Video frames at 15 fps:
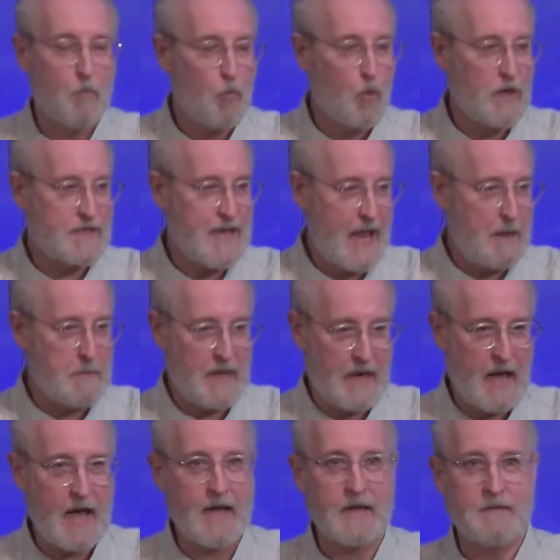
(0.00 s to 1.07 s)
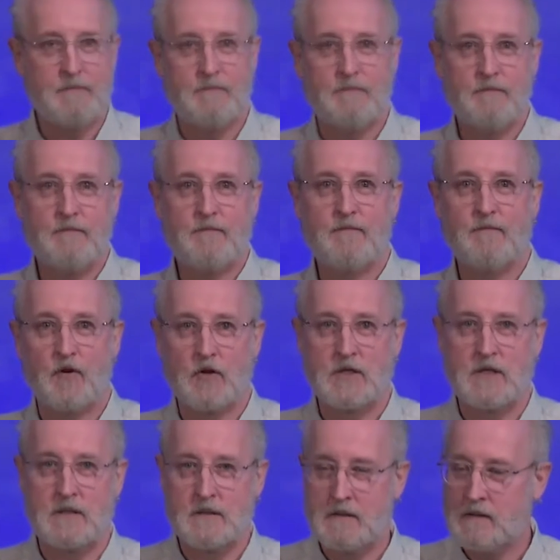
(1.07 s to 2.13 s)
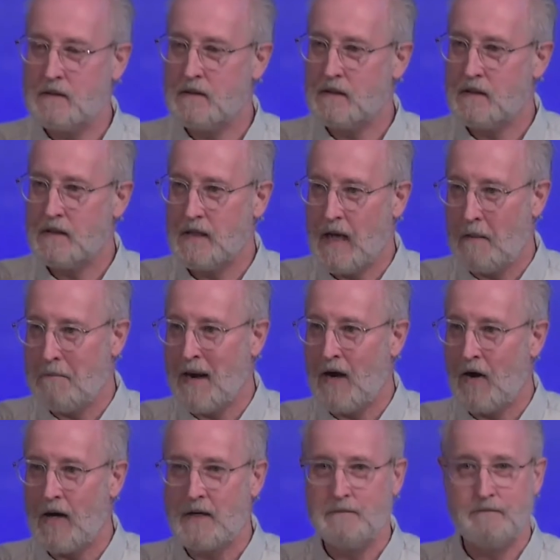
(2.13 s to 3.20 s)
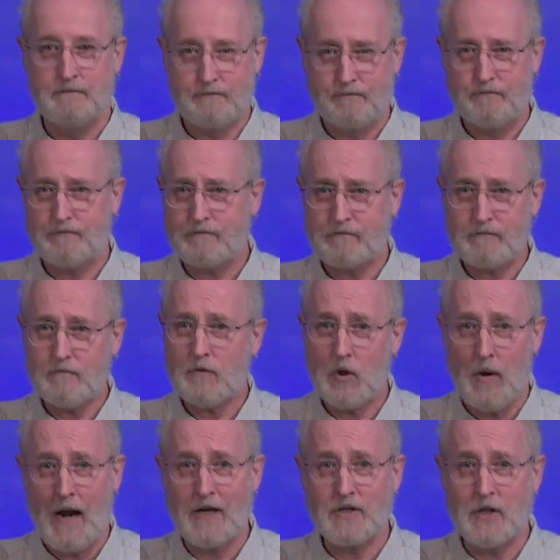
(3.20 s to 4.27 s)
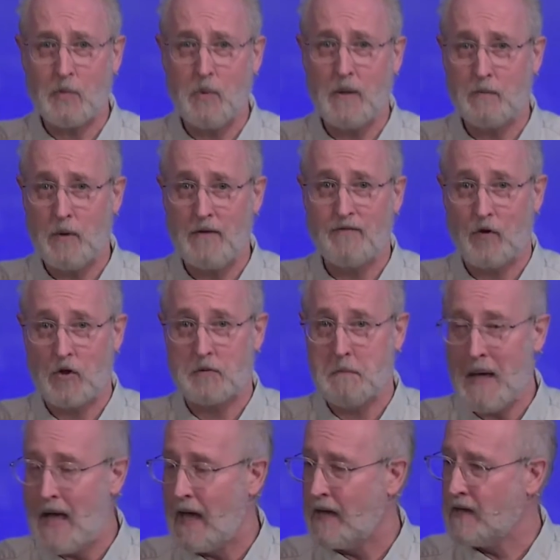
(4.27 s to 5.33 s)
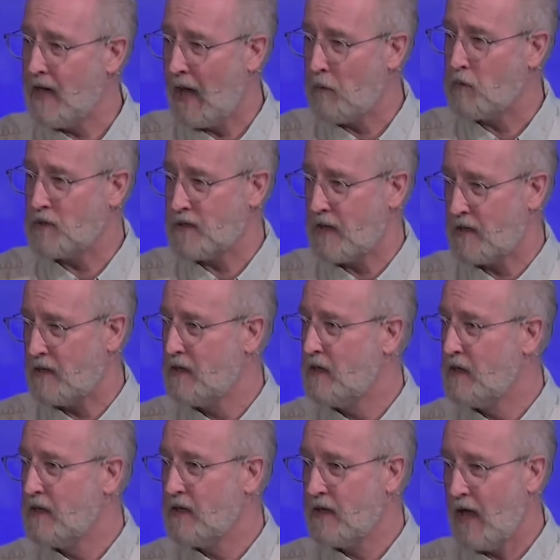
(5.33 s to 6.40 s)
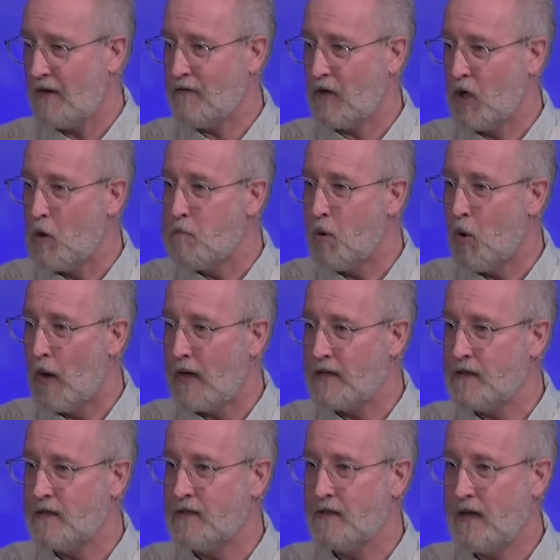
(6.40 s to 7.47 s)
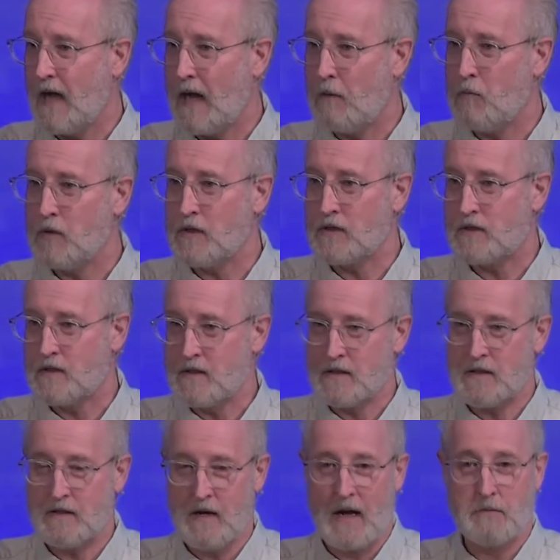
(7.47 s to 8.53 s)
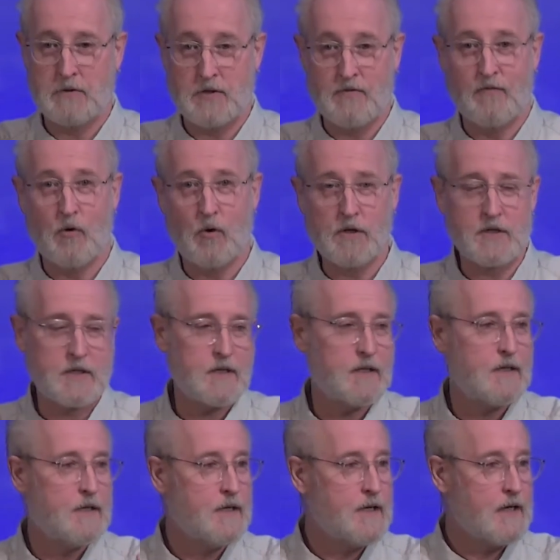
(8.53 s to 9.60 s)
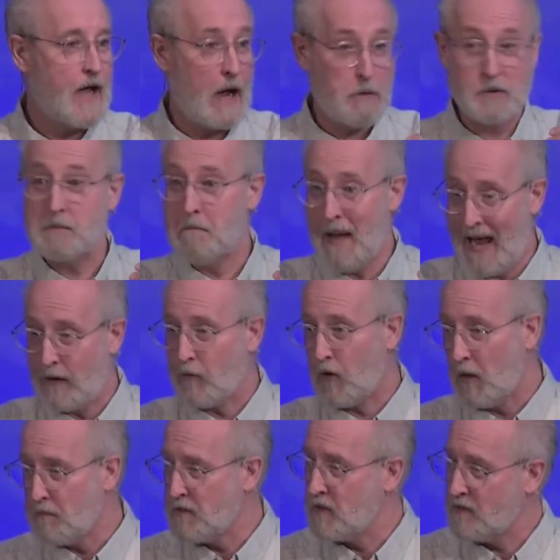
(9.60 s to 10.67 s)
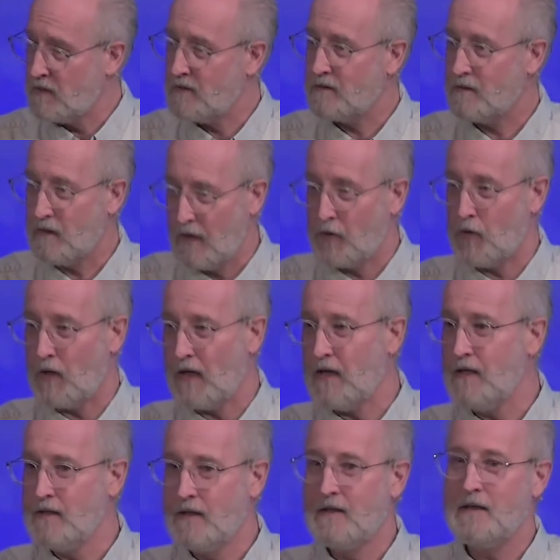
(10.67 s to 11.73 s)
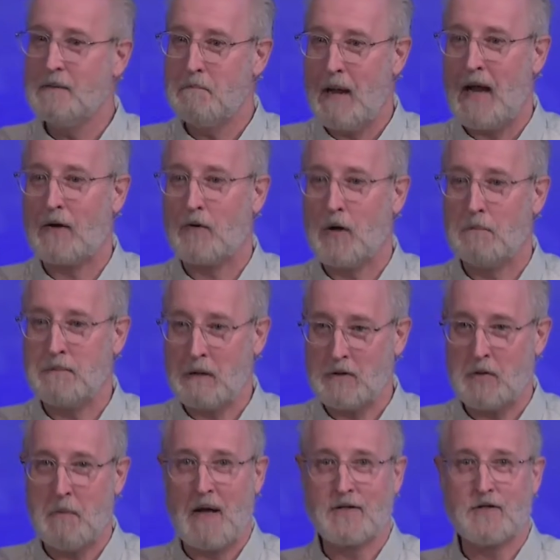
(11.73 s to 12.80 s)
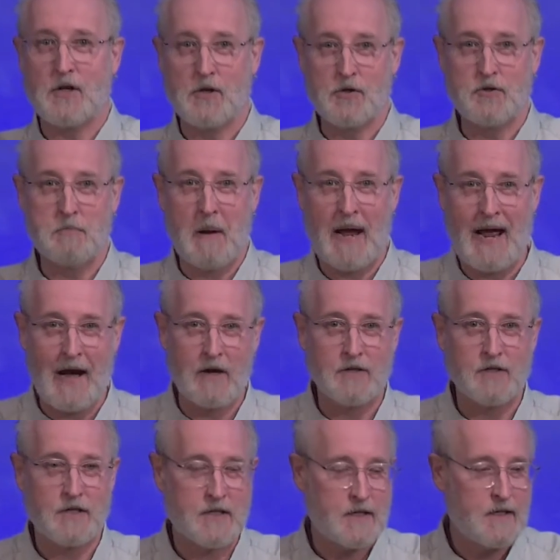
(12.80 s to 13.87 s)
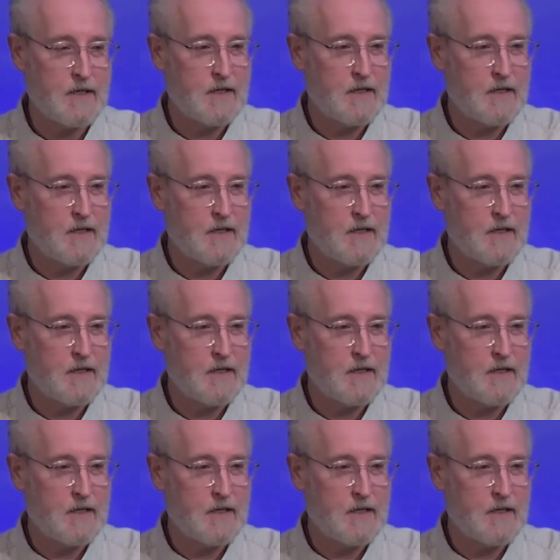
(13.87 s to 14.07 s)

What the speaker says: When Tammy and I first got married, or actually when we first met, I was at kind of a low point. I was divorced. I was bankrupt, literally bankrupt. I was about to lose my house.